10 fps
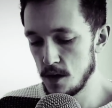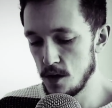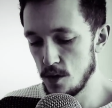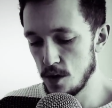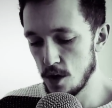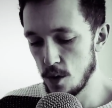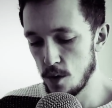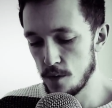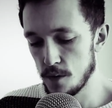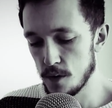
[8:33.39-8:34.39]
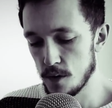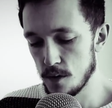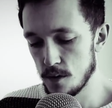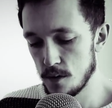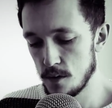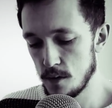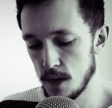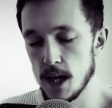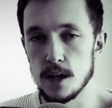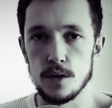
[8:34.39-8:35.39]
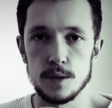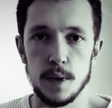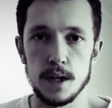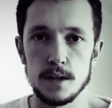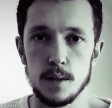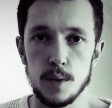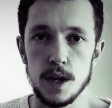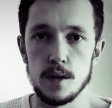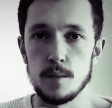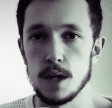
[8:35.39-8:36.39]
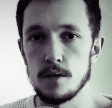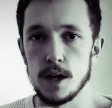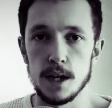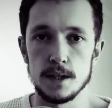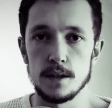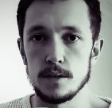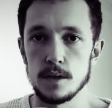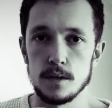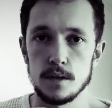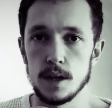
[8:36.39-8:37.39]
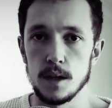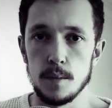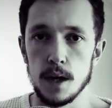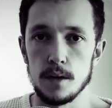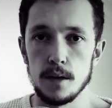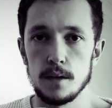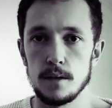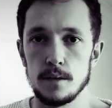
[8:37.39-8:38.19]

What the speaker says: you can go off in your spare time, when you can be creative and think about